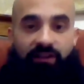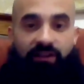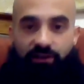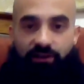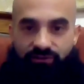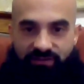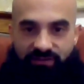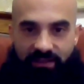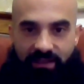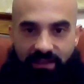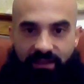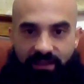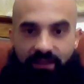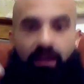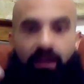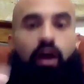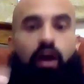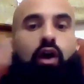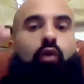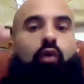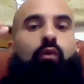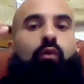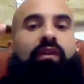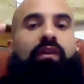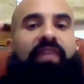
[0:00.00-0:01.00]
and here's the key,
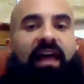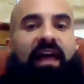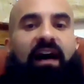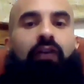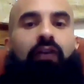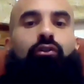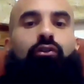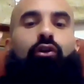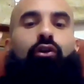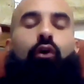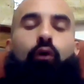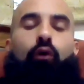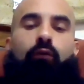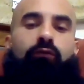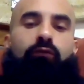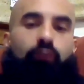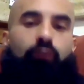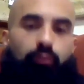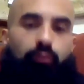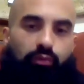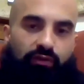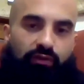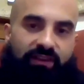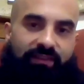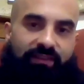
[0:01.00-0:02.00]
without over
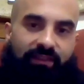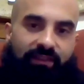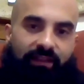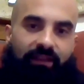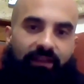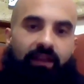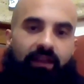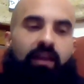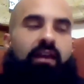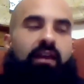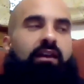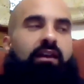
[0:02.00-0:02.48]
breathing.